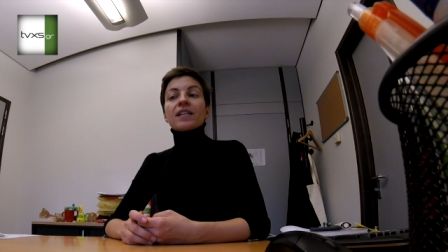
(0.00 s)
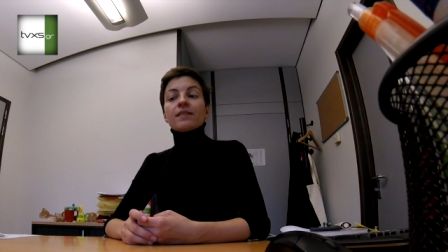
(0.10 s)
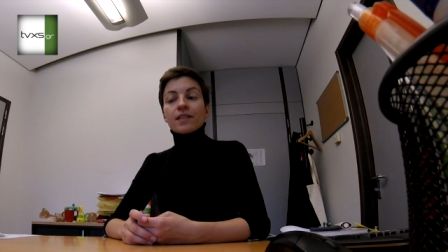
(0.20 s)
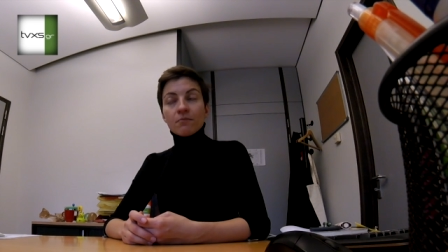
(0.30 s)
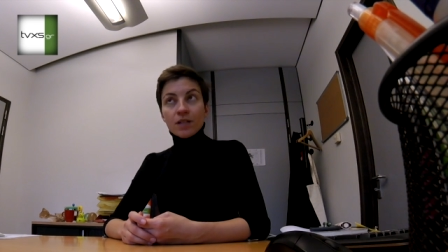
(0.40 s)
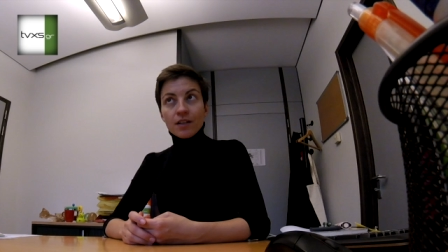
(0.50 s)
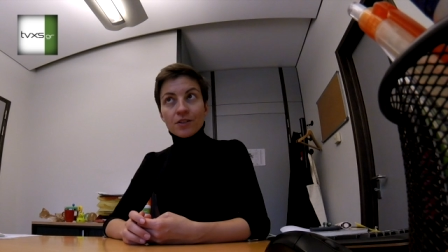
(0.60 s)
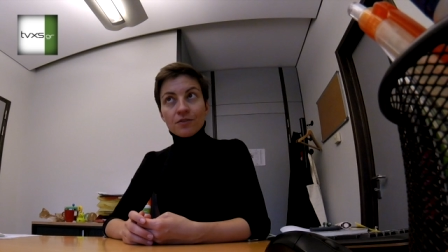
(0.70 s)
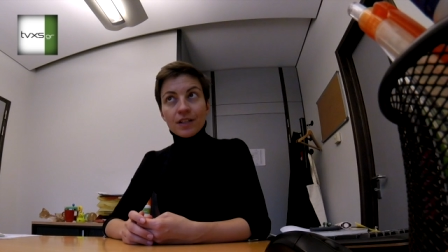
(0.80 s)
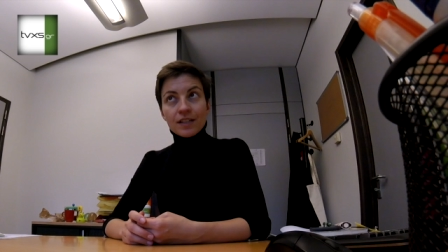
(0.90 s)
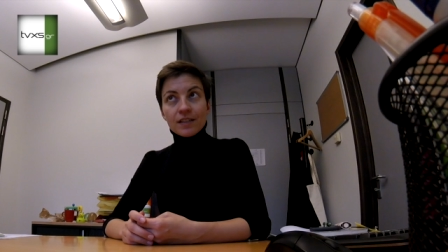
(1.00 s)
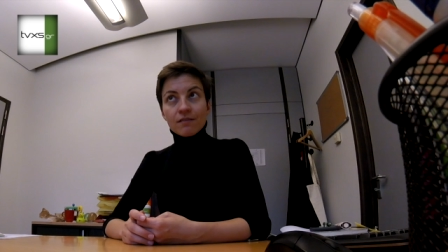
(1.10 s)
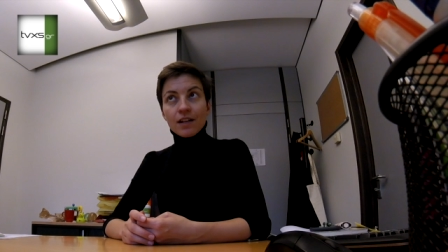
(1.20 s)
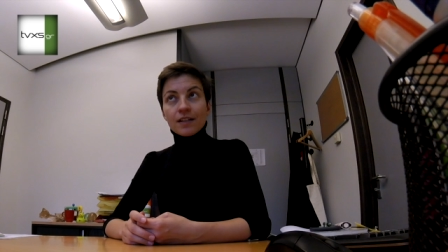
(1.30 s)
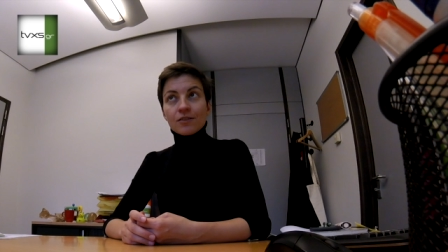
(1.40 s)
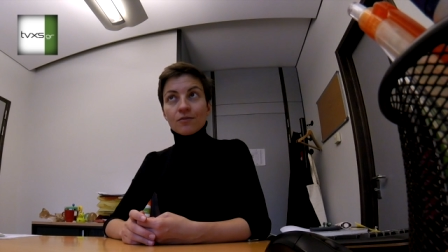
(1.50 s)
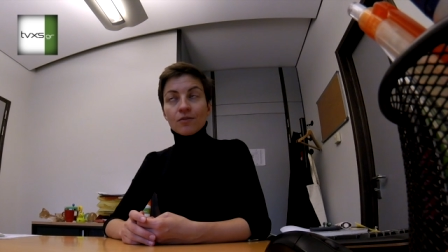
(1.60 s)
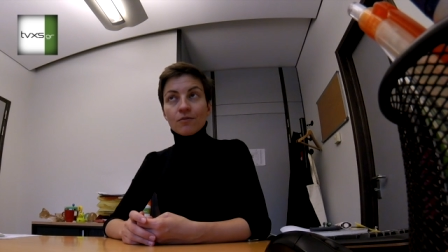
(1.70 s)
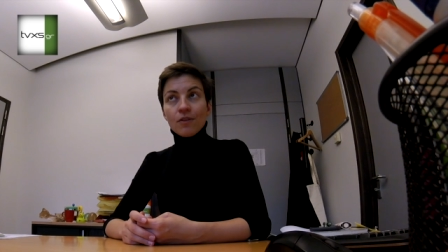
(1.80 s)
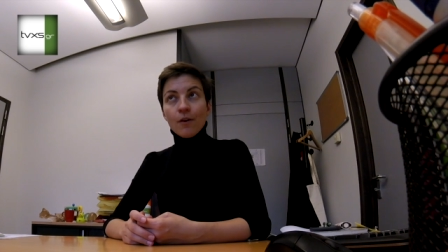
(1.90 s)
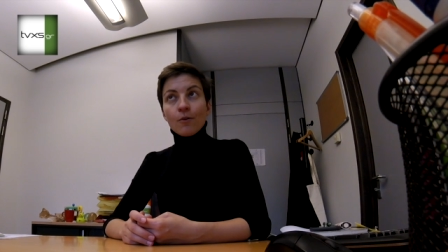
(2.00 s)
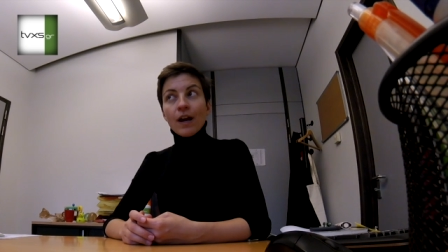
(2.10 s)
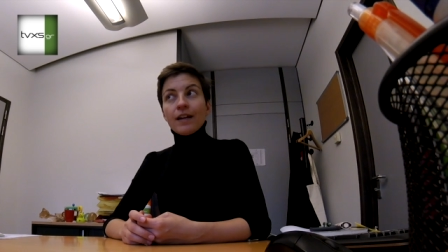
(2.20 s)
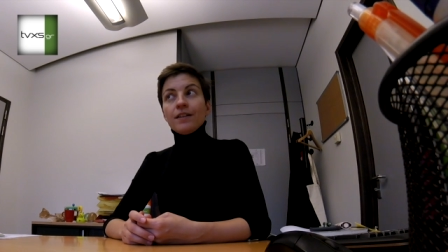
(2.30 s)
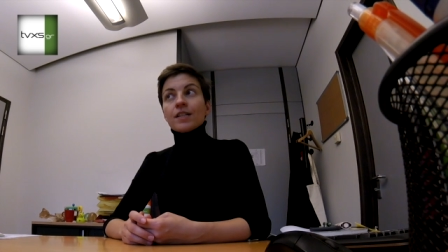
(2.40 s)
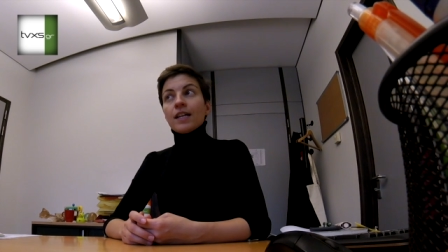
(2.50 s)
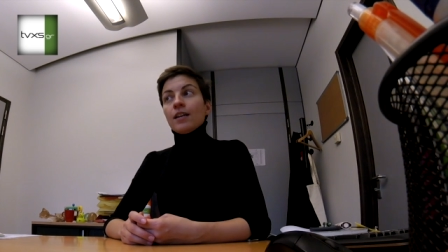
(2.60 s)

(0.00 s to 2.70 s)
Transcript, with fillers: in some countries a rise of the far right,